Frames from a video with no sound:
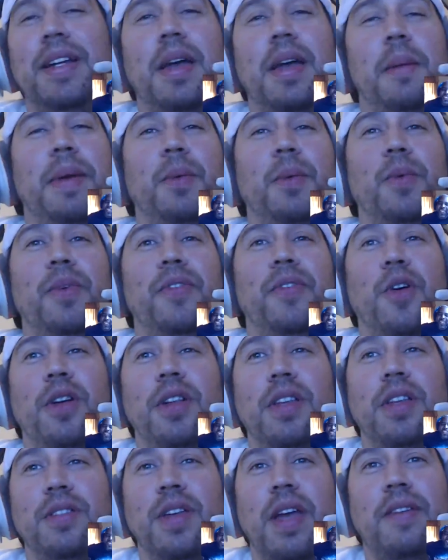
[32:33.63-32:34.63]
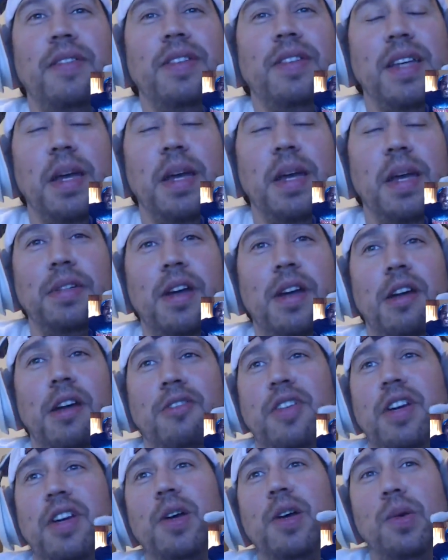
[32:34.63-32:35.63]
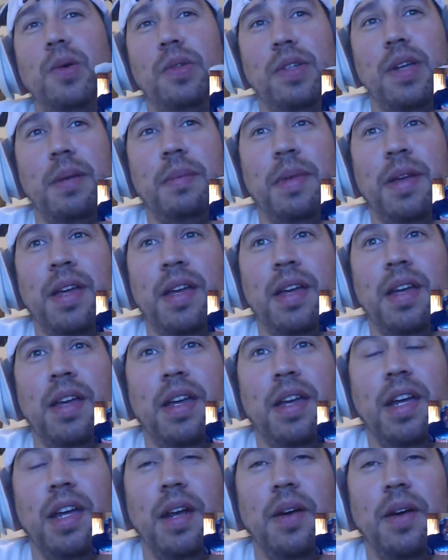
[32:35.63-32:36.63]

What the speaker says: I mean, we've heard this every time his contract goes up. You